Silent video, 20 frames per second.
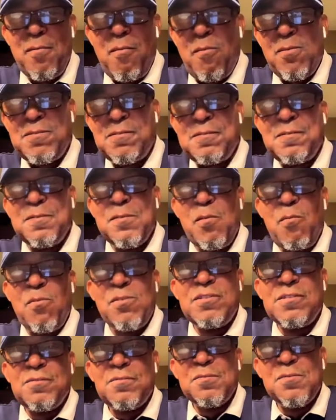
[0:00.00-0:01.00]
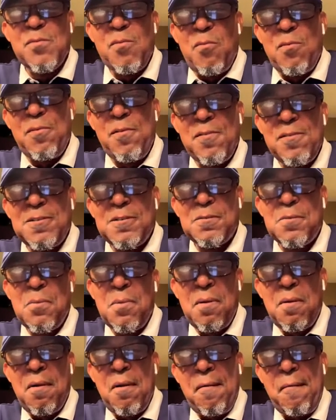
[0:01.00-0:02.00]
You know, gotta make
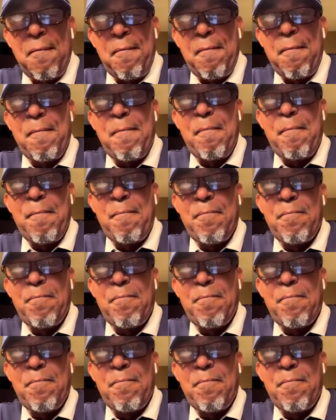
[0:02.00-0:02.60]
sure everybody eats.